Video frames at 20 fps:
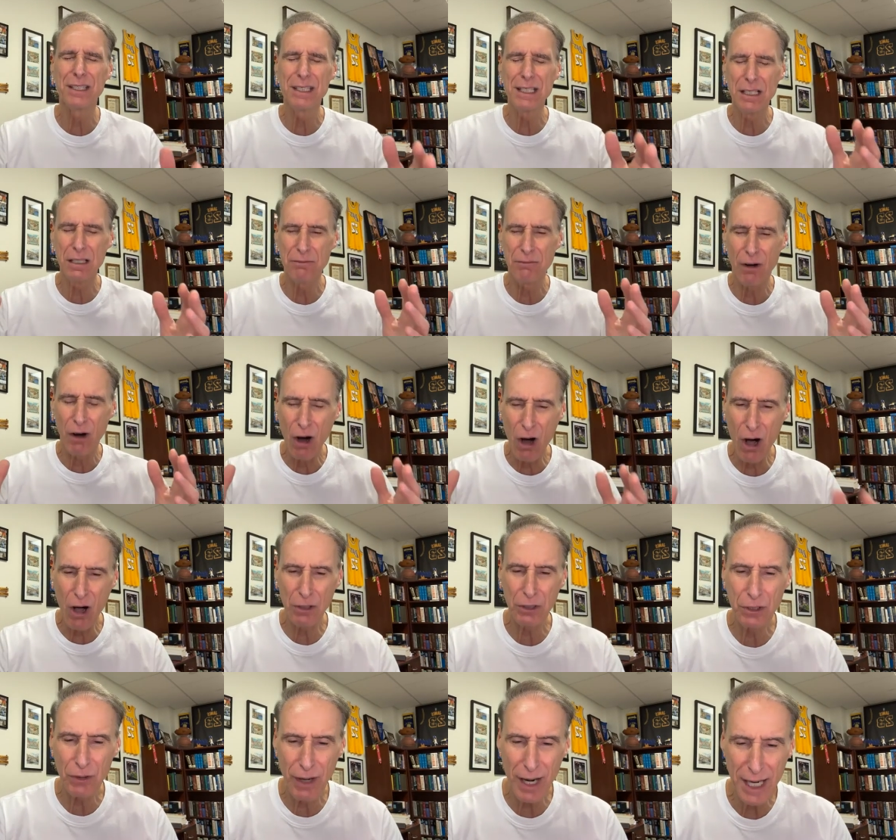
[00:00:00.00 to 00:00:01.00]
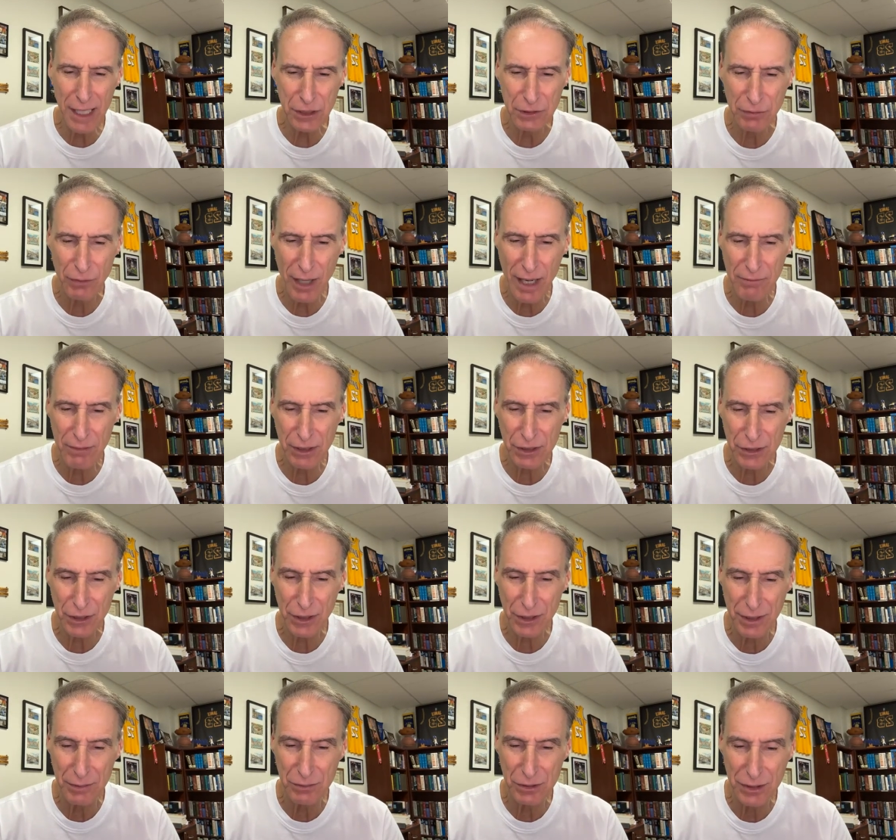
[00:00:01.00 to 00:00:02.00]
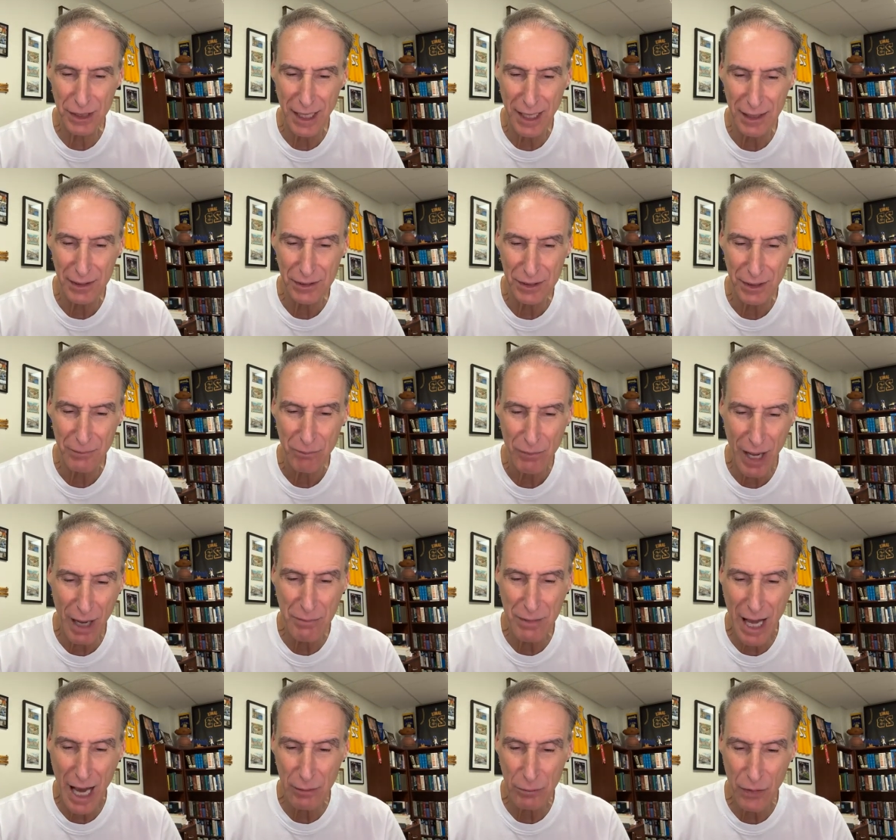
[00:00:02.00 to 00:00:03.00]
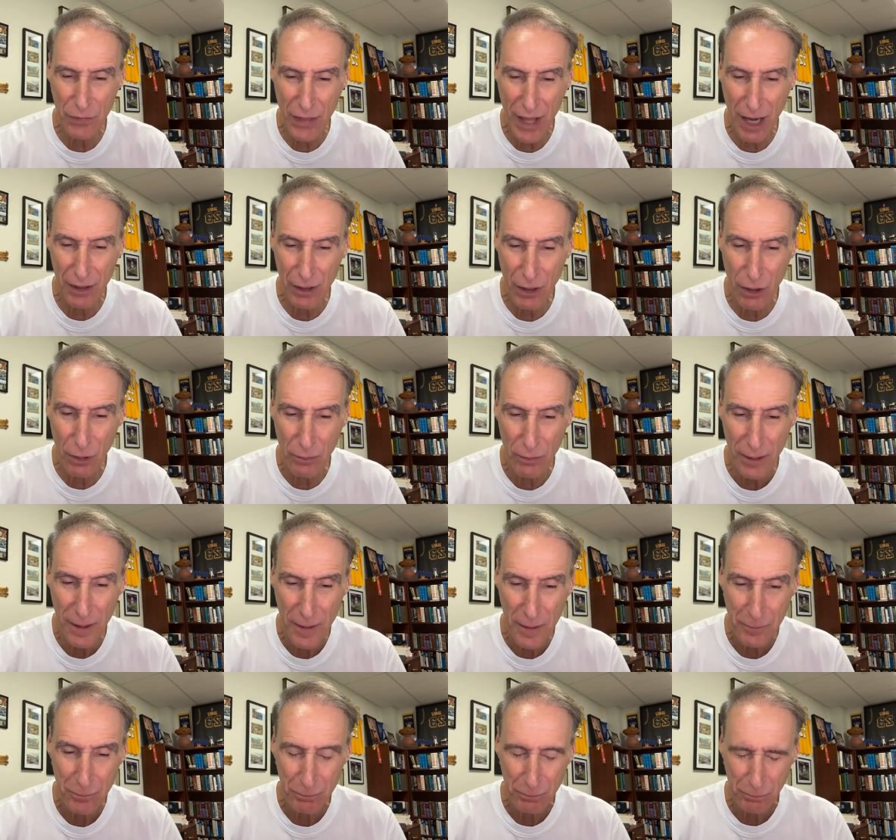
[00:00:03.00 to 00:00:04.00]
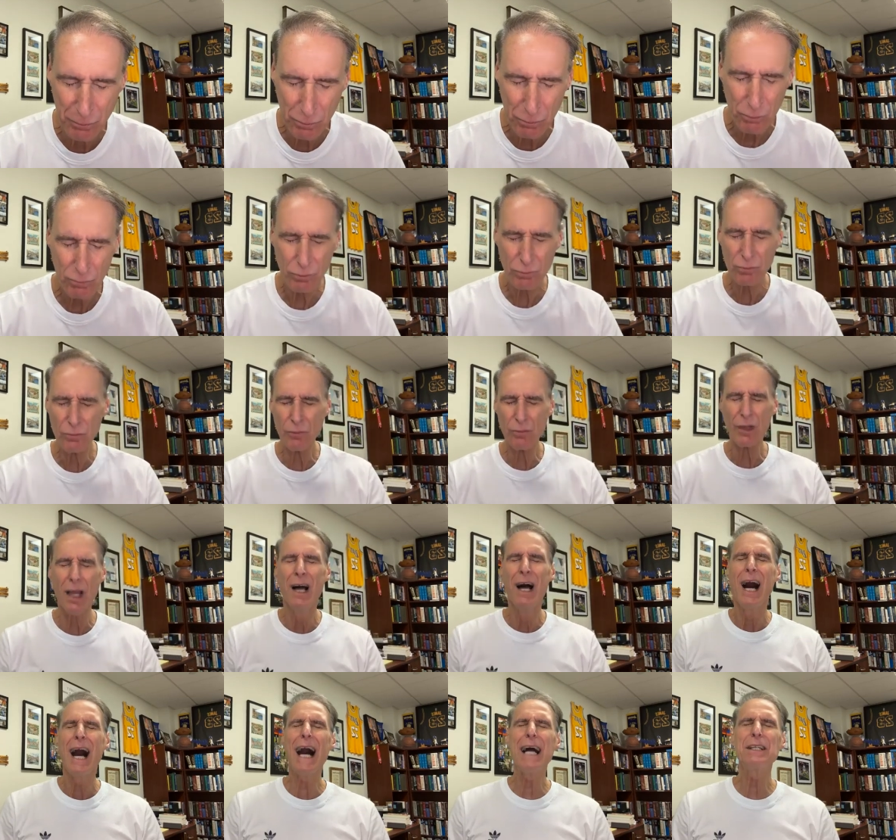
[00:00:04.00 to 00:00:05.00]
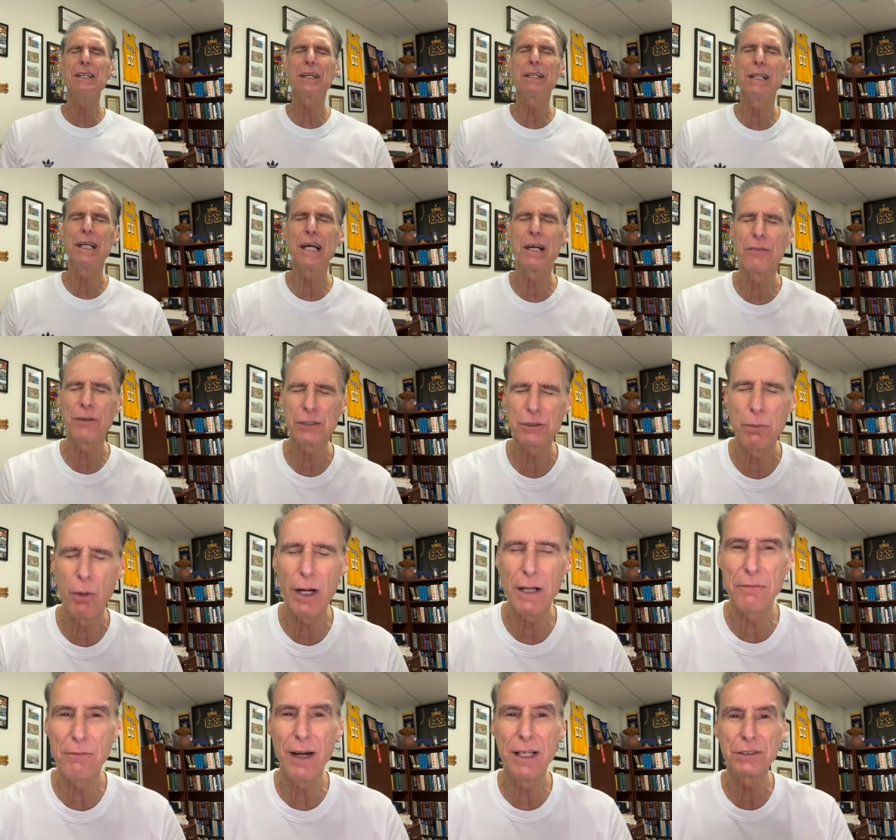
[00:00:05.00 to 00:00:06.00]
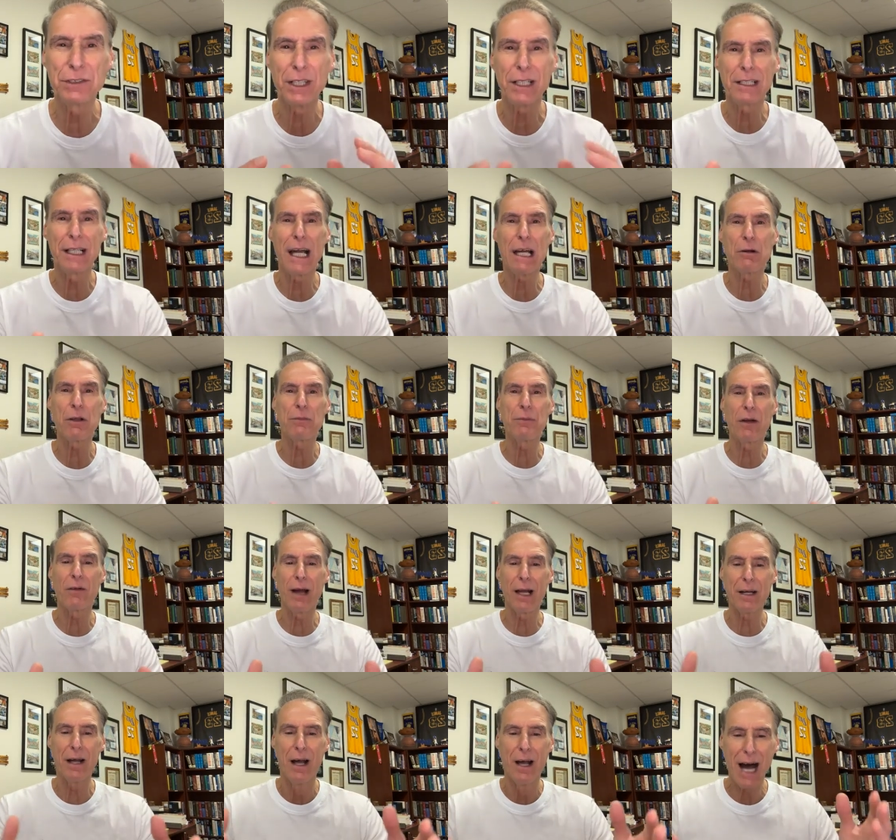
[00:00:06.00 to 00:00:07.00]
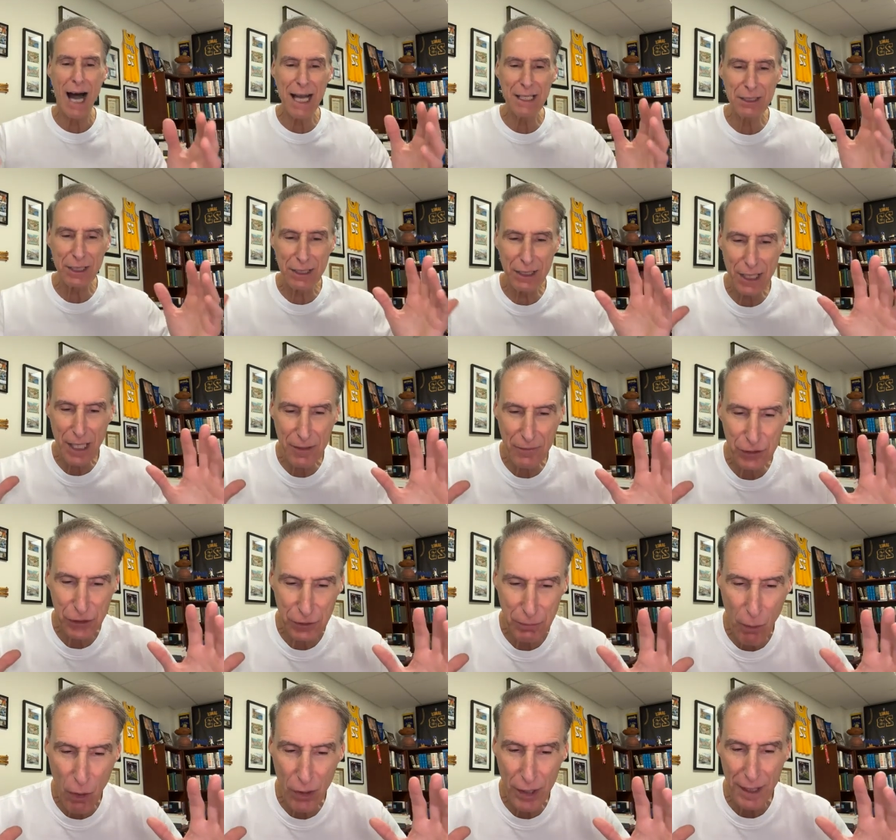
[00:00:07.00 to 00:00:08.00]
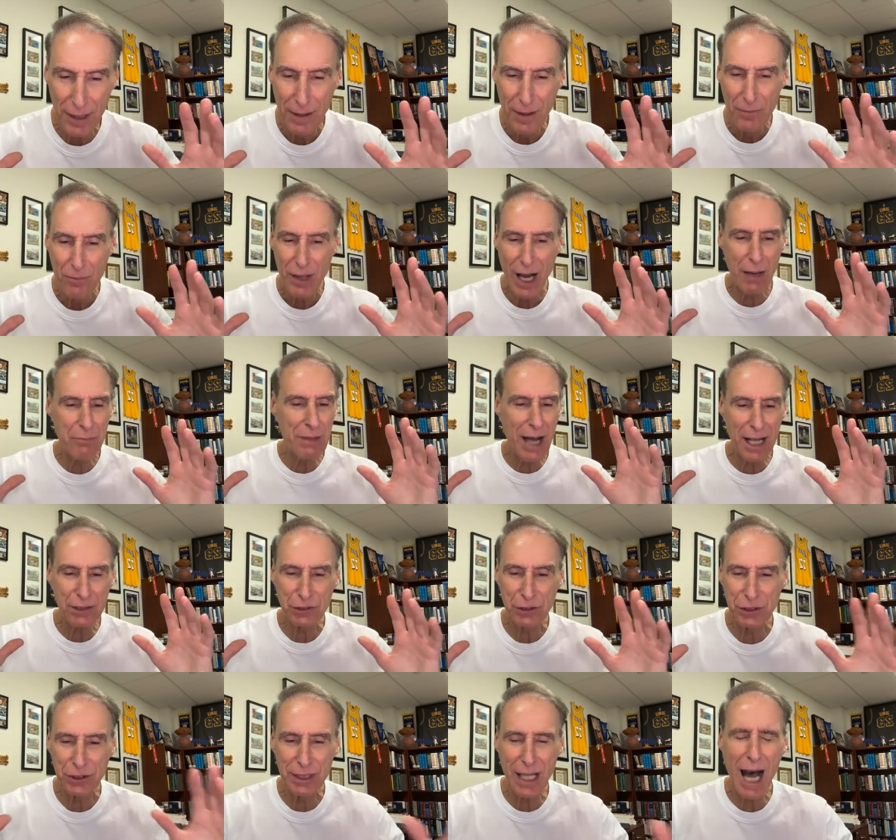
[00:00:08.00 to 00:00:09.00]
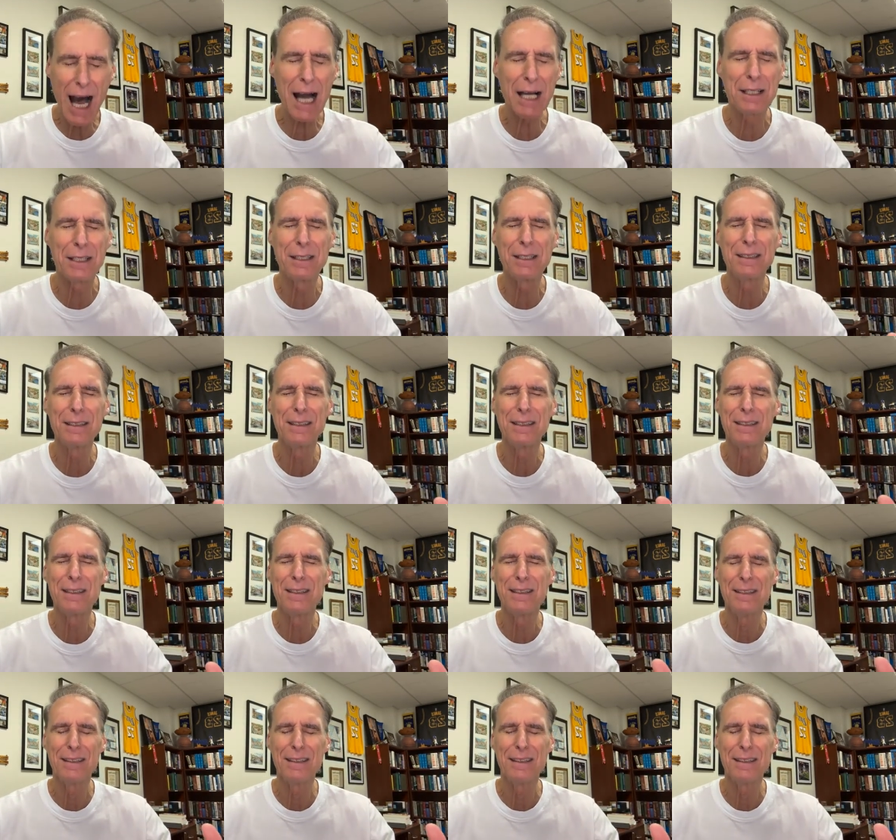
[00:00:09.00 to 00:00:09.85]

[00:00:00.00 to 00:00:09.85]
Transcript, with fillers: to give all grace for every circumstance. I'm not without hope. I declare this morning, friends, declare with me right now. I declare this morning, I'm not stuck.